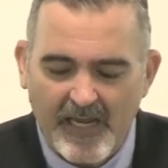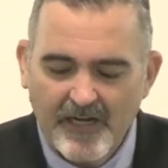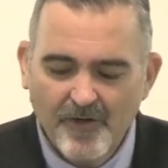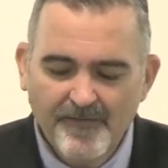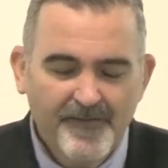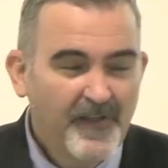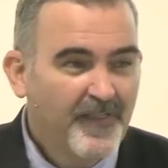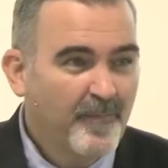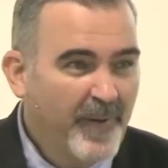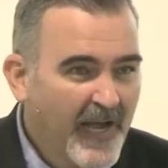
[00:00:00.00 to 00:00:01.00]
and of
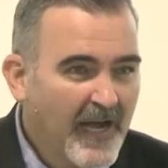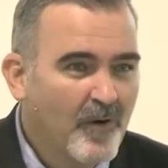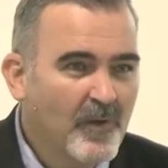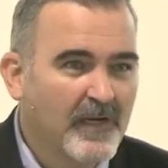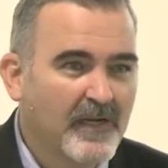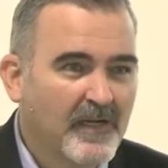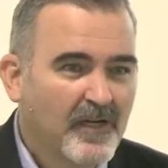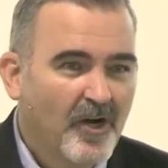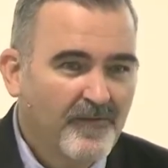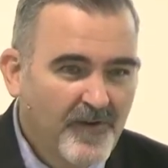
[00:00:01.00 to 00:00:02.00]
the power
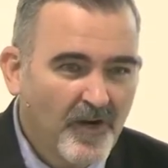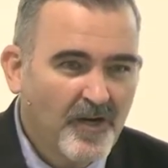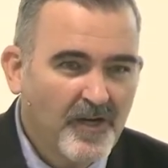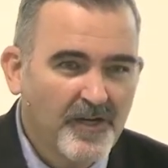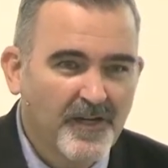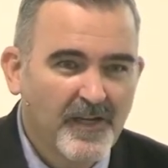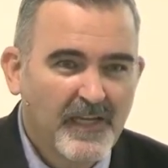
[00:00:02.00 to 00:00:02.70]
of God